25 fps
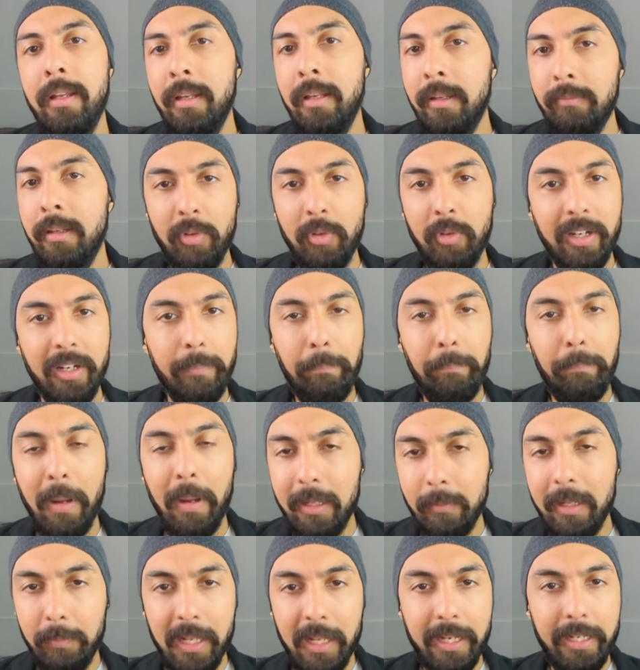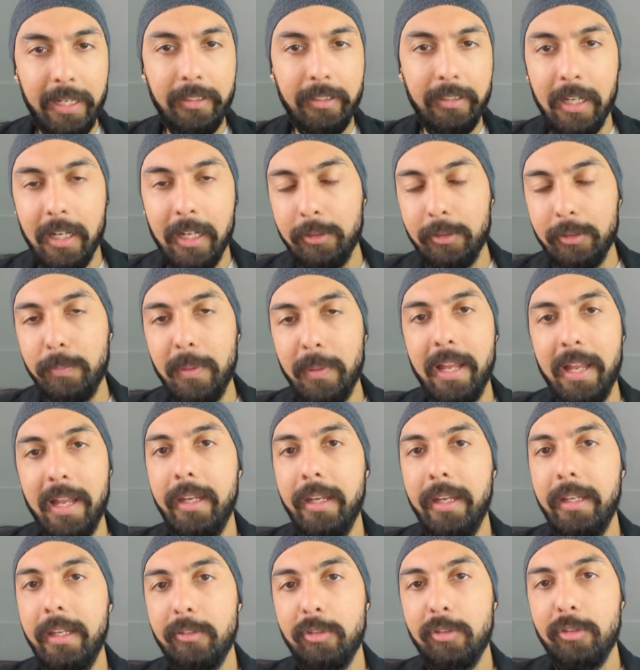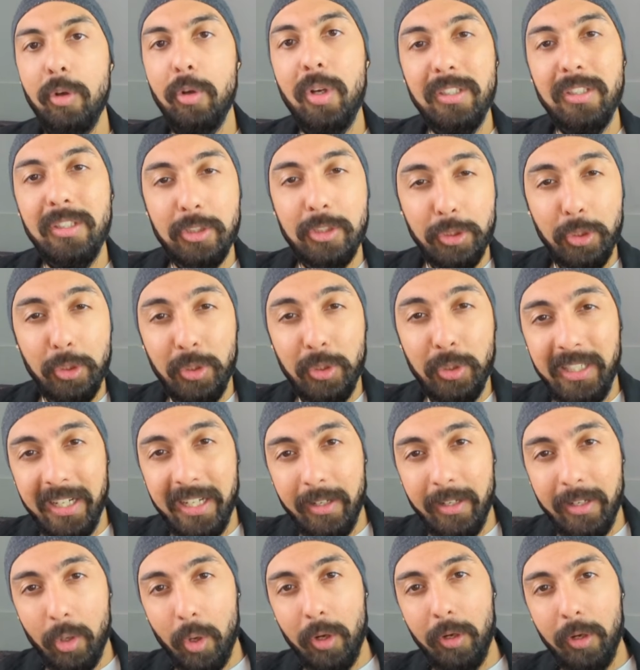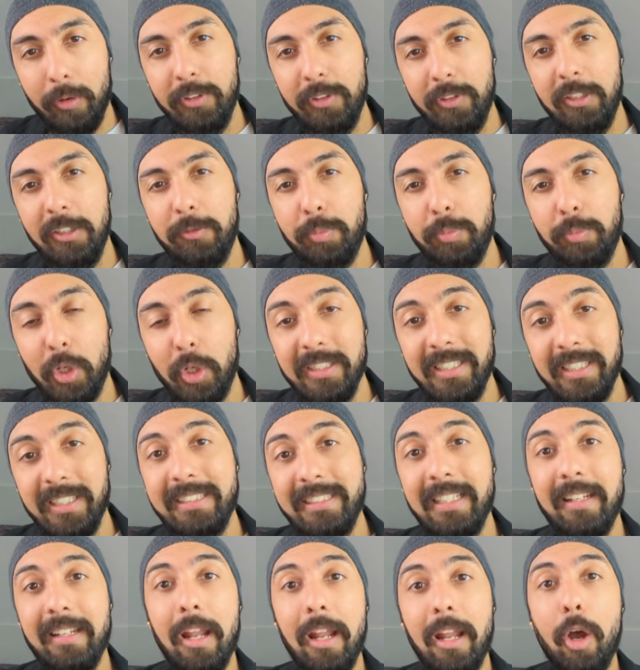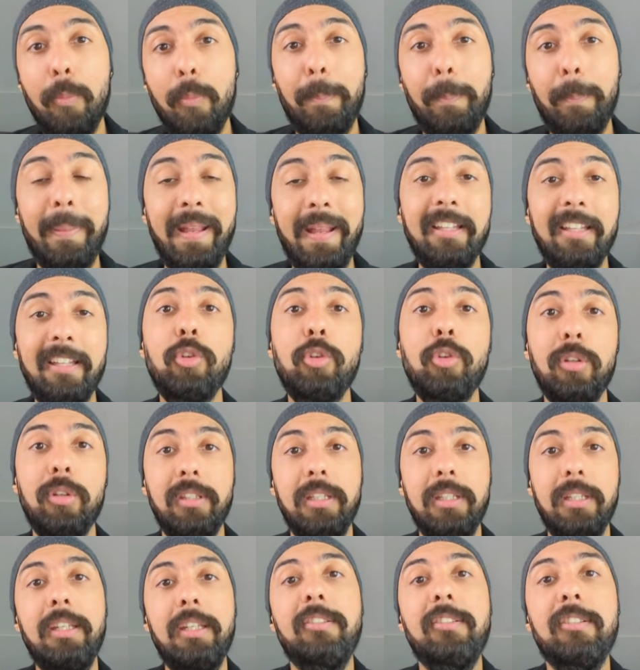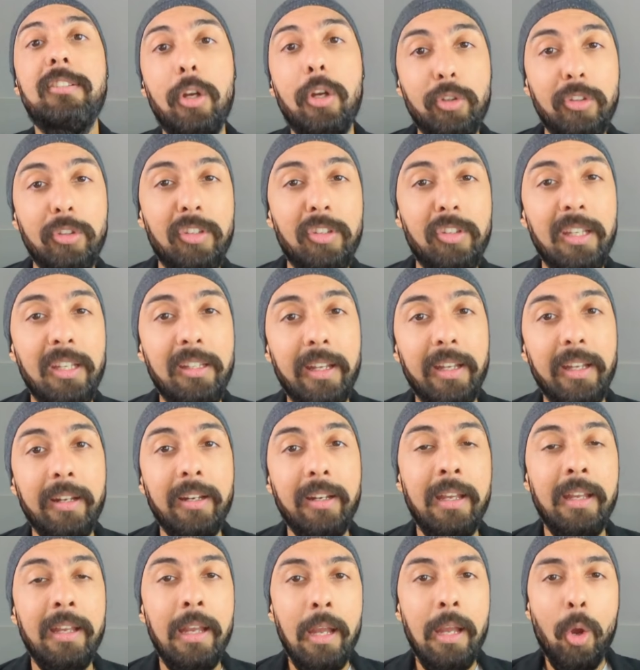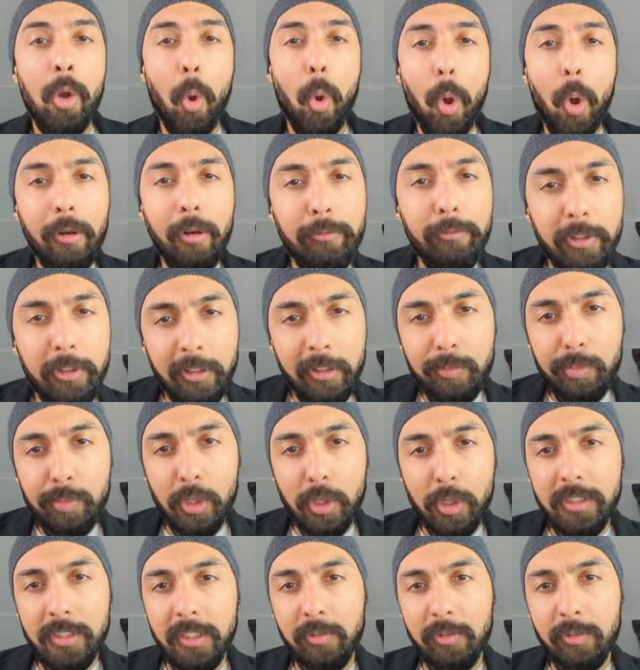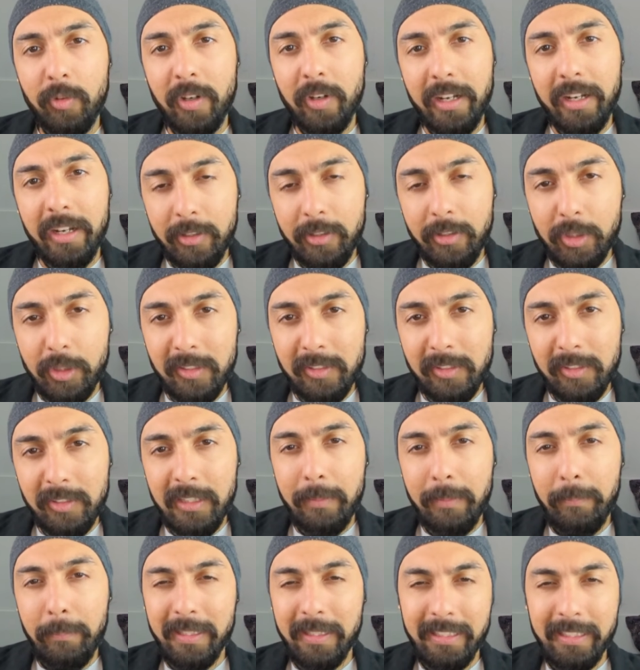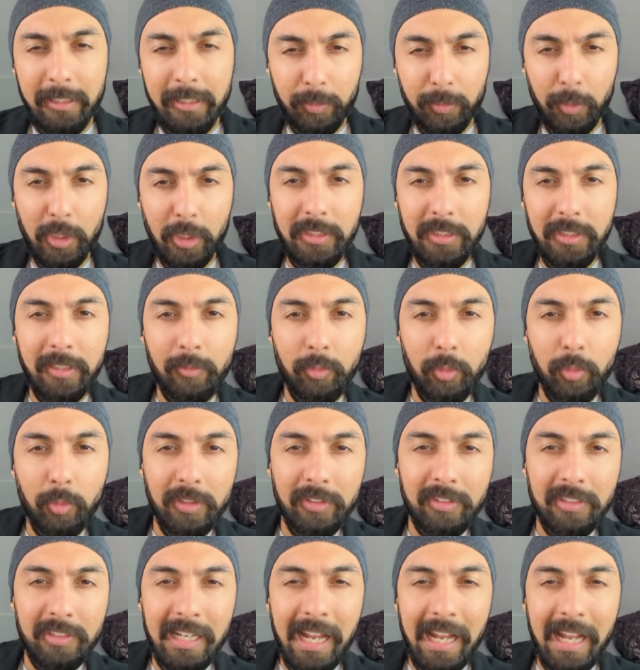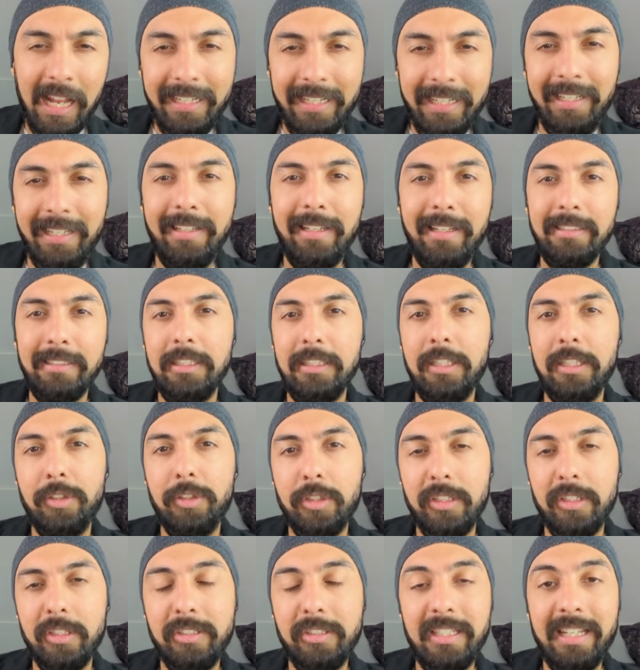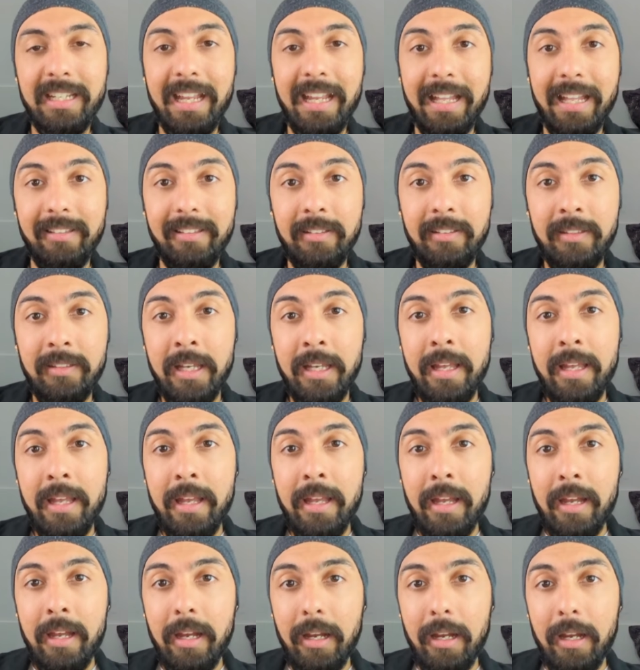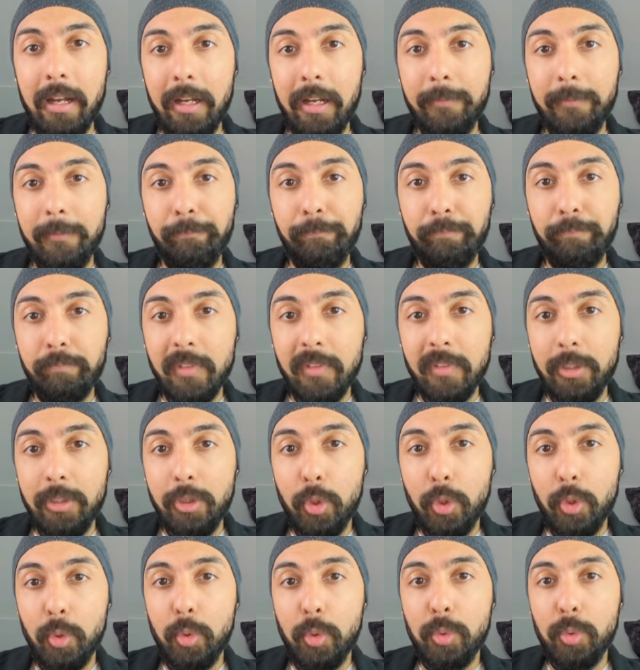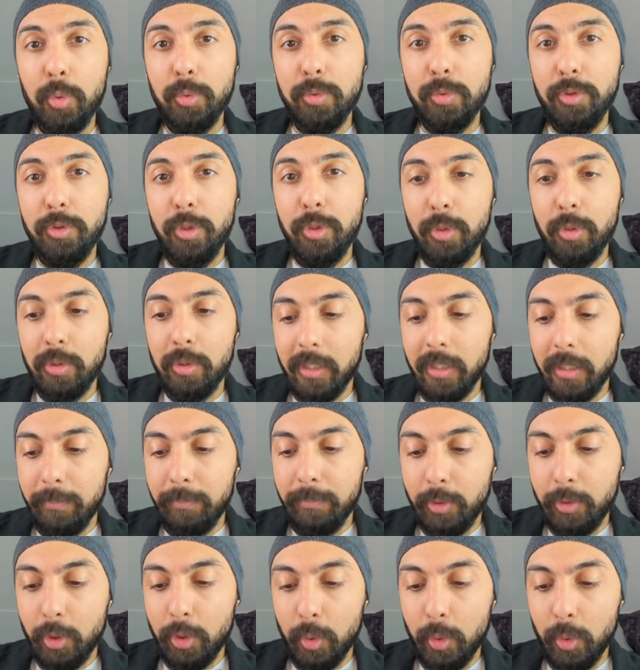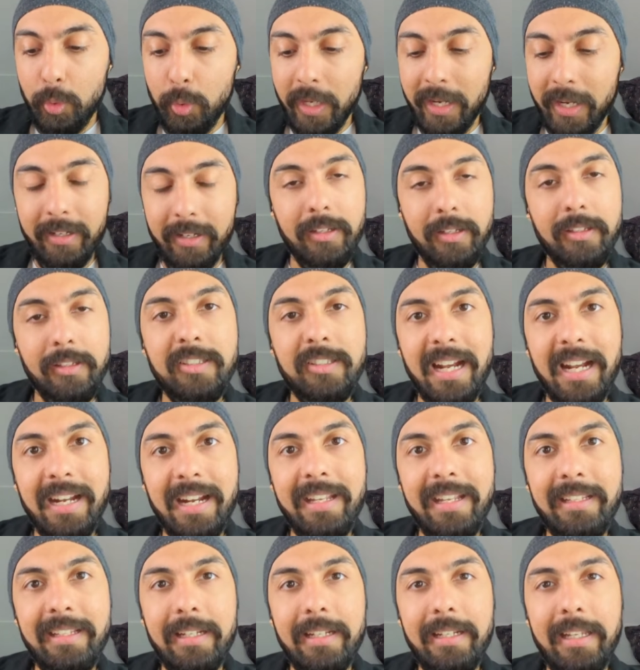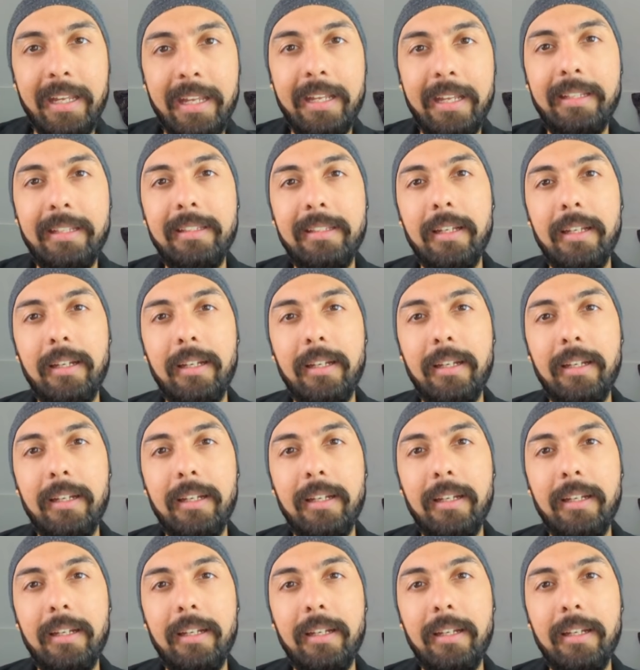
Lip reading: one path planning, task planning, and so on. So you did all of these projects, and now based on these, now you see that all of these projects were interesting, but this project was slightly less interesting. And uh, you come to an understanding that, hey,